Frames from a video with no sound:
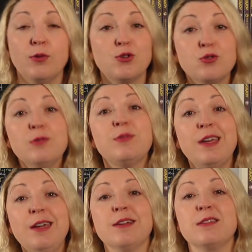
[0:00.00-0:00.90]
The truth
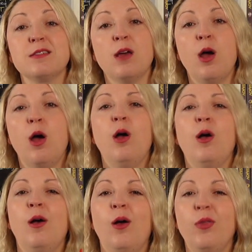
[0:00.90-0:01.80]
is
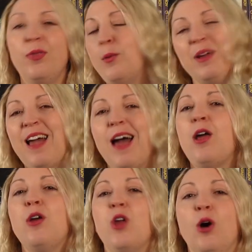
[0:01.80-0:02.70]
that we
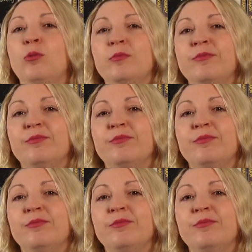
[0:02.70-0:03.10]
cannot know.